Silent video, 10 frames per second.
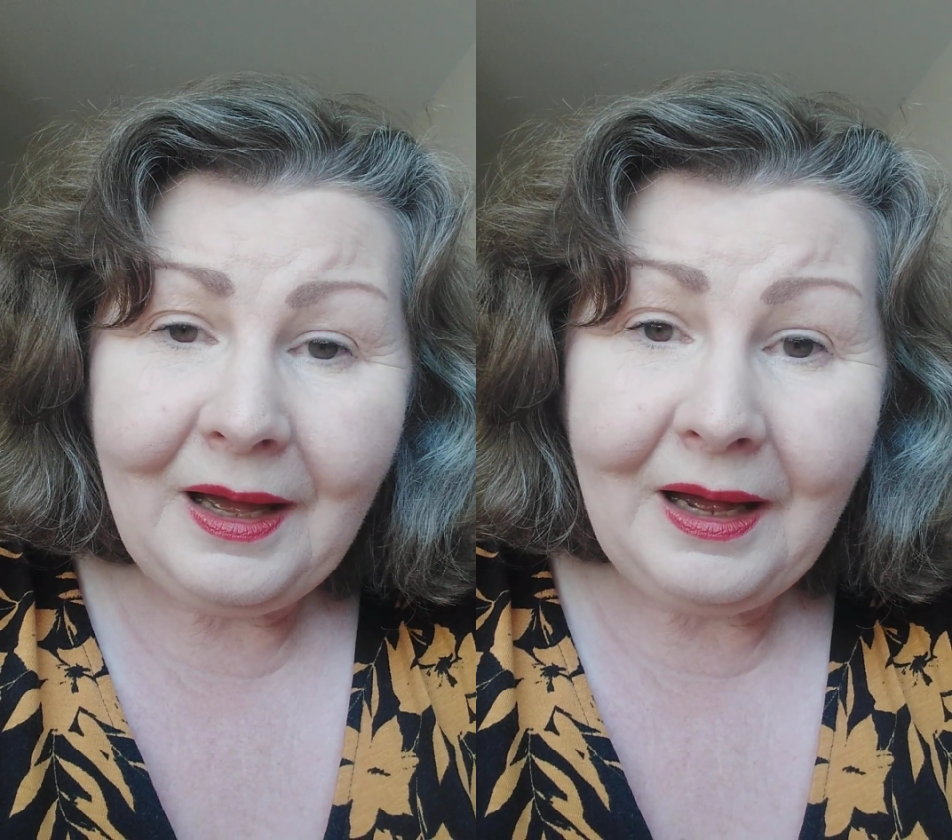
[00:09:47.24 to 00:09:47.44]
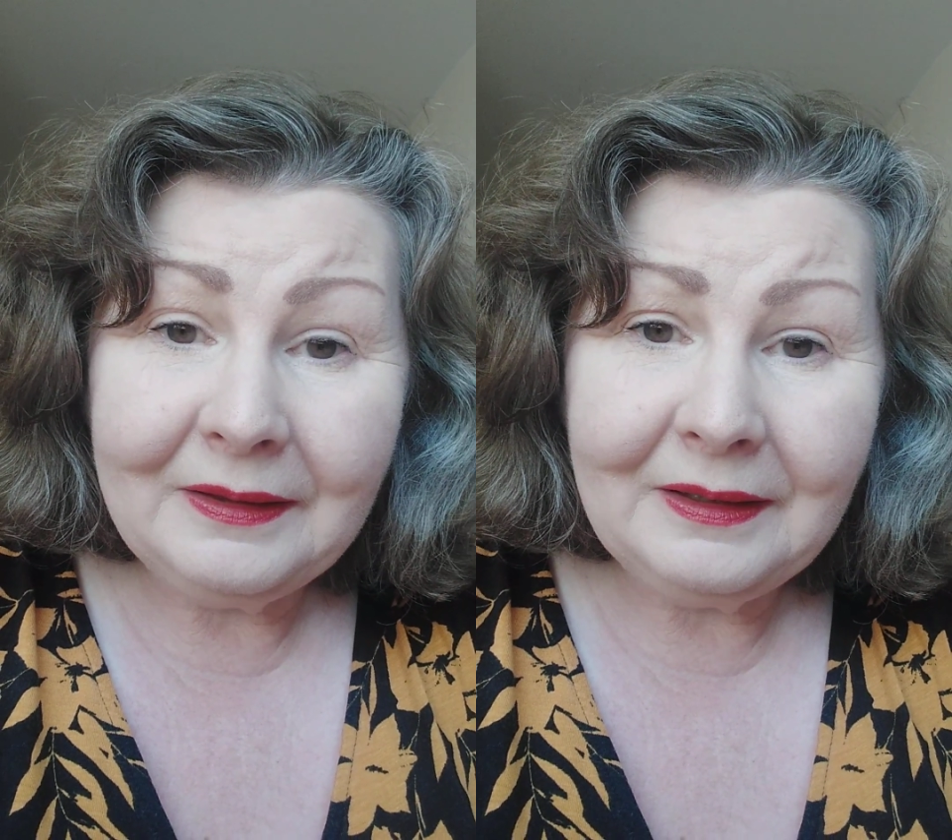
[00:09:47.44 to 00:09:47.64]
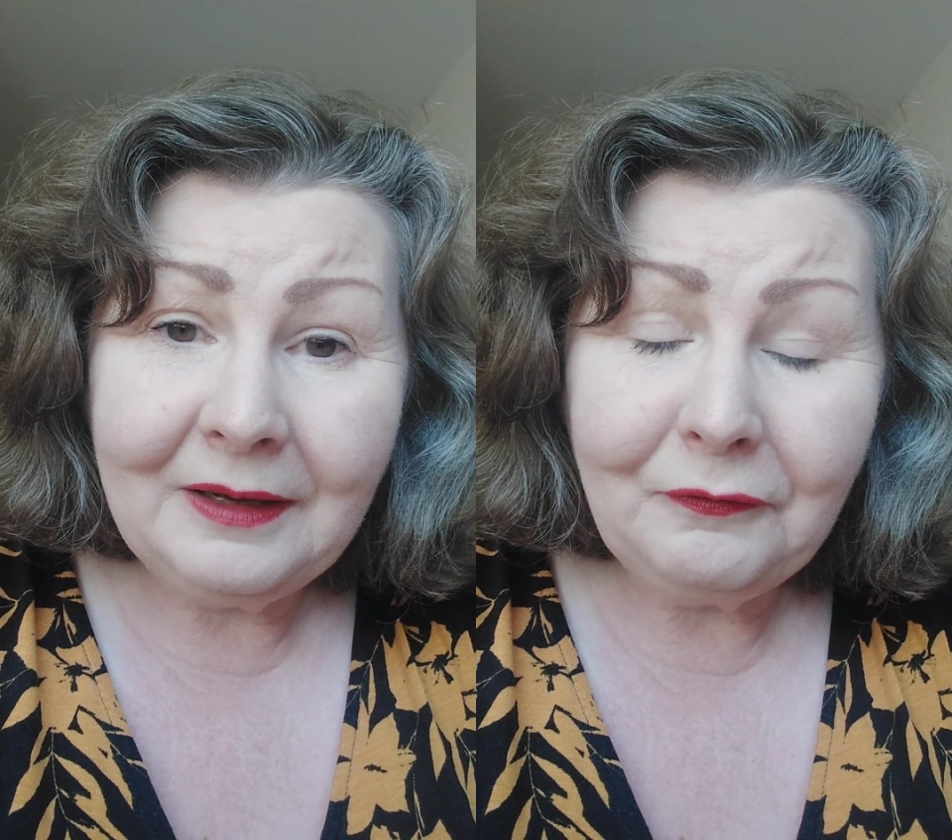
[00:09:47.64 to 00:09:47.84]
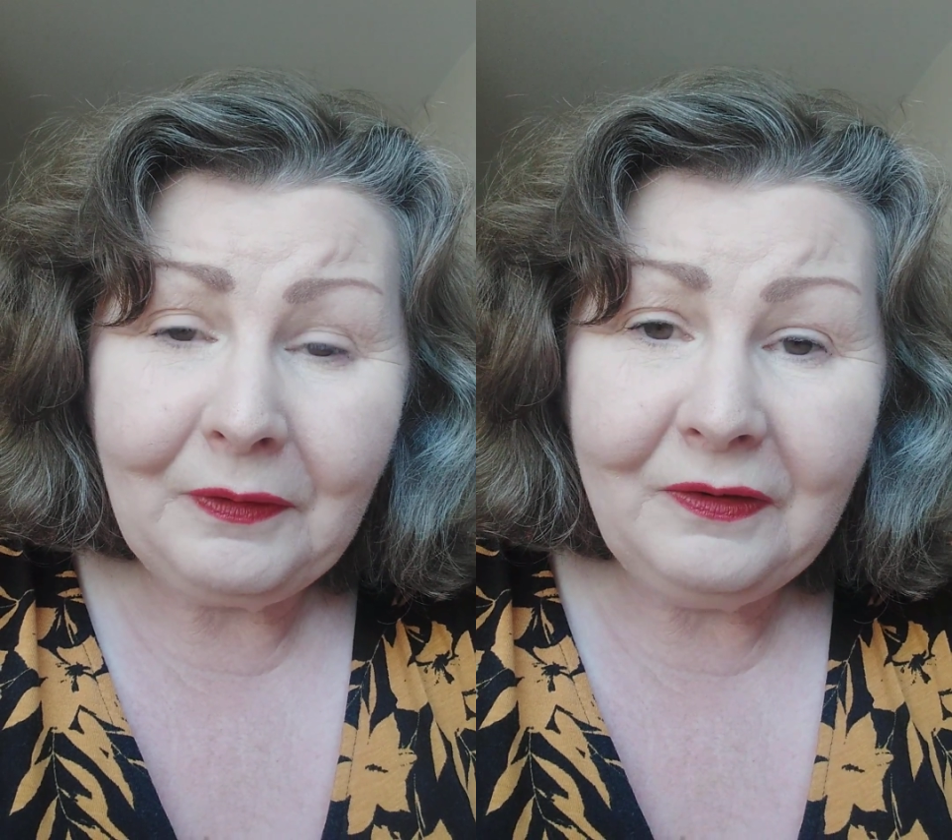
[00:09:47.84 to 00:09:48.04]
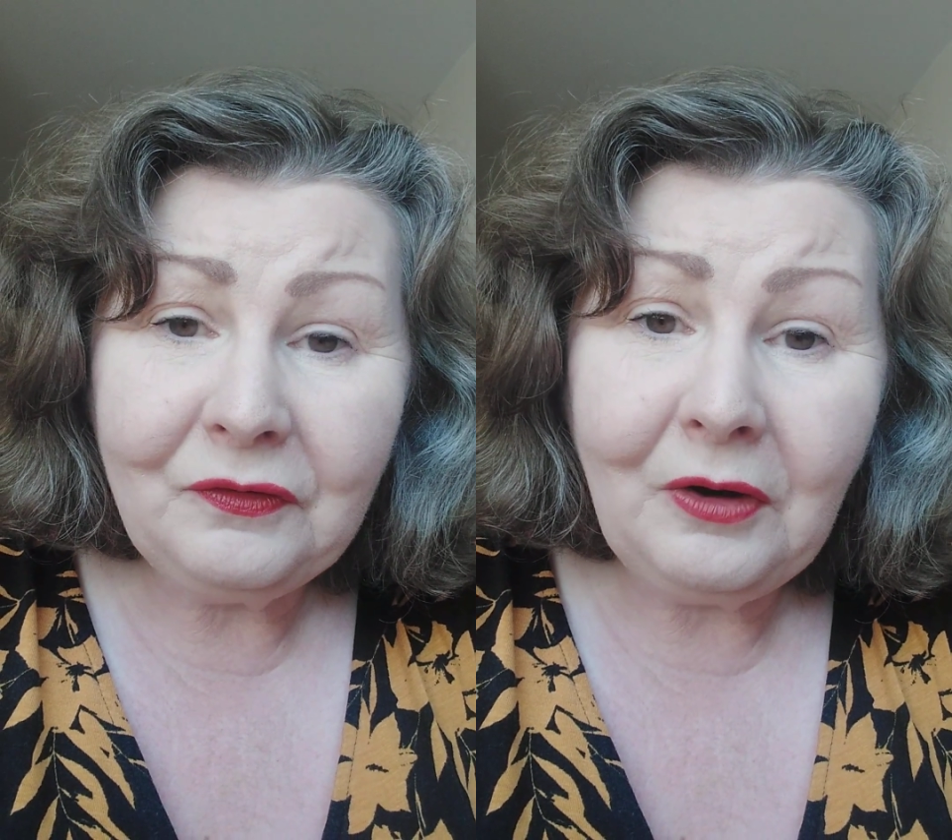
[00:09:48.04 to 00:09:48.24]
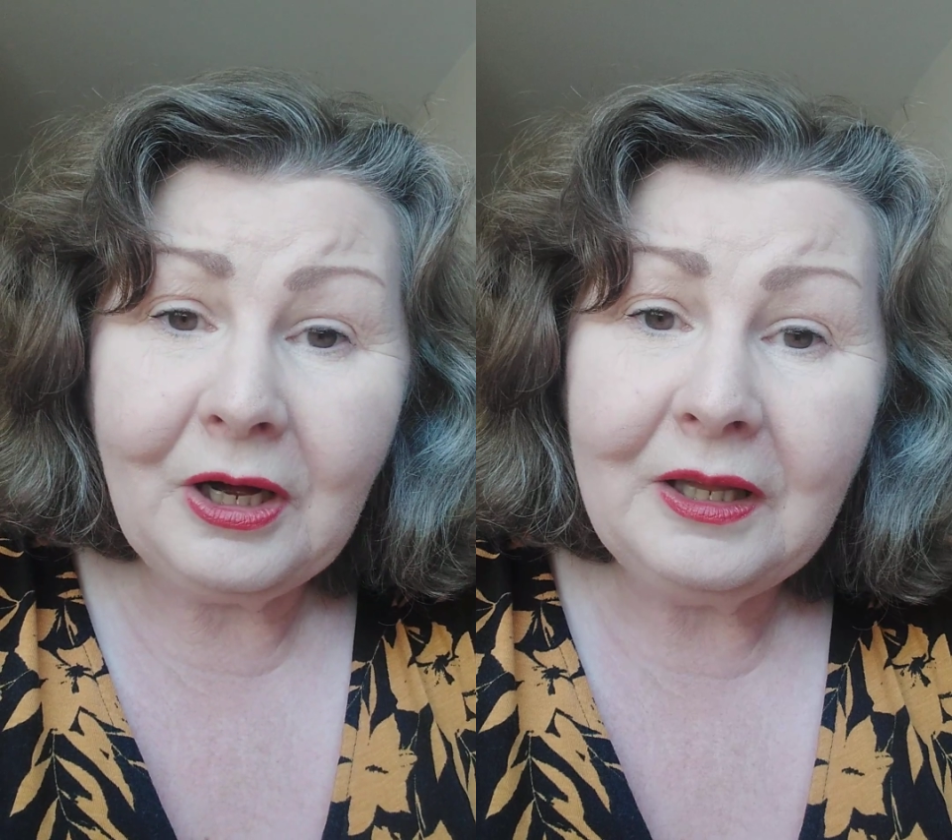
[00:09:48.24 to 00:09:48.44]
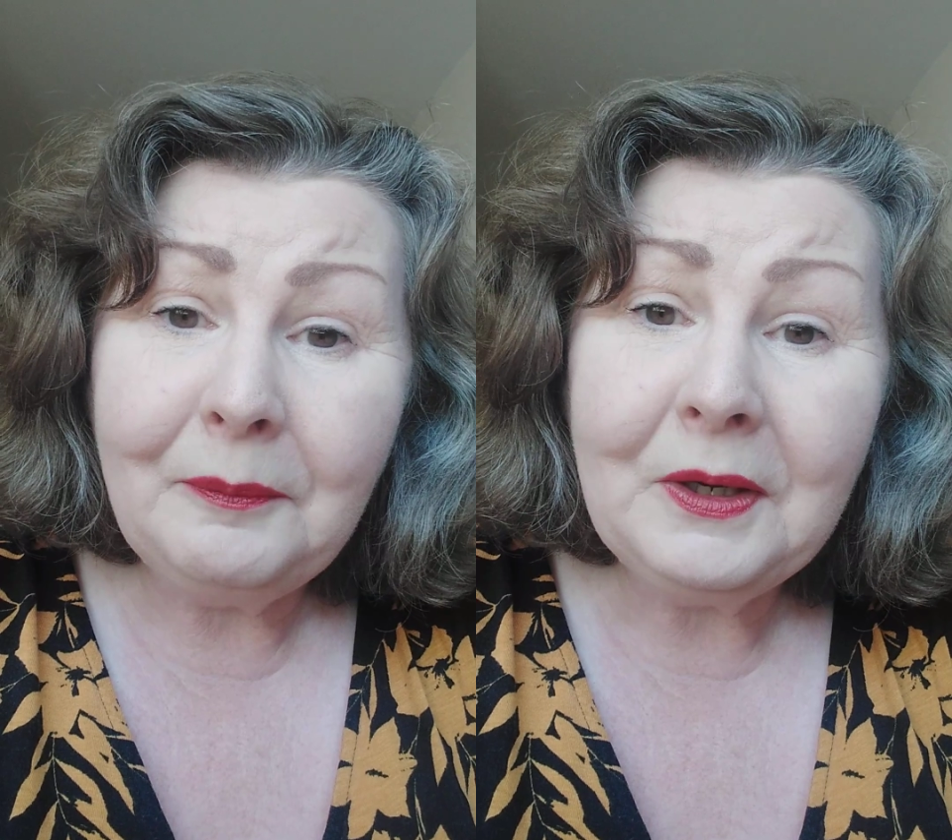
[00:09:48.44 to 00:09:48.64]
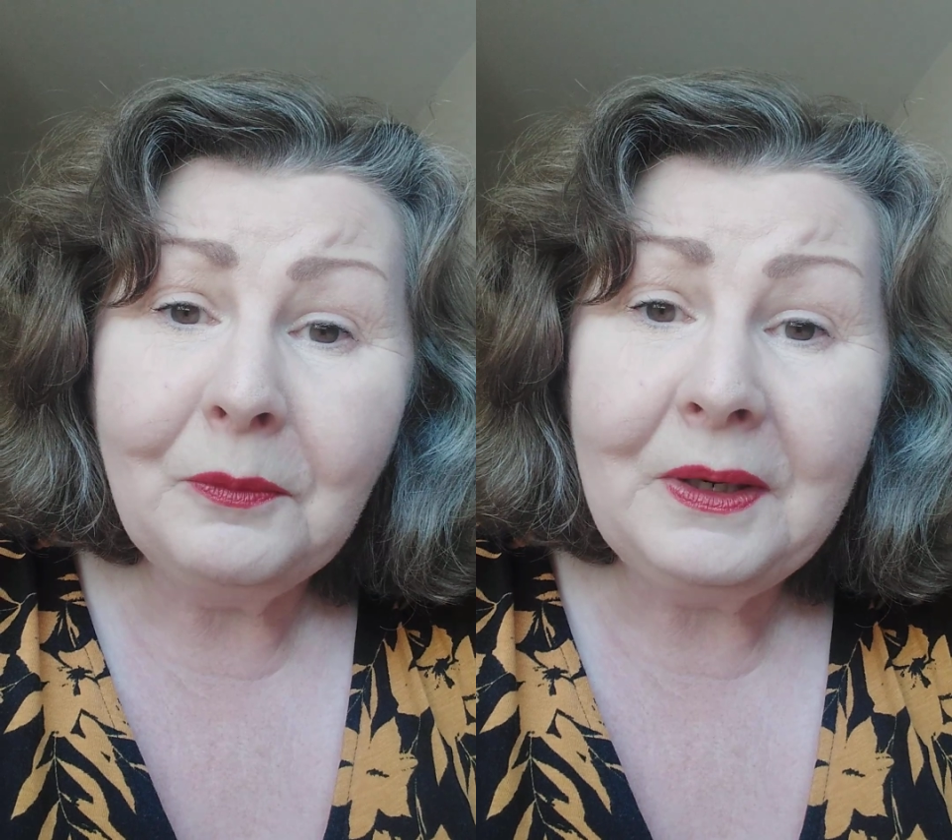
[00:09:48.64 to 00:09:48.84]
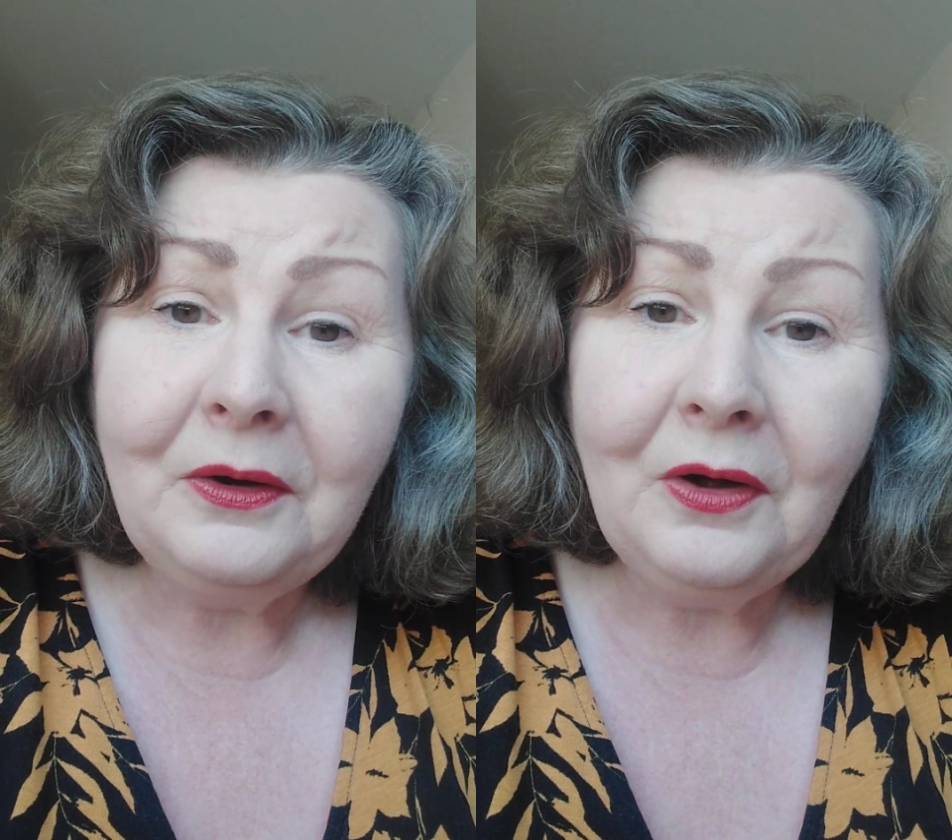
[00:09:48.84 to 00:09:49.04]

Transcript: And they get very strong, and they become an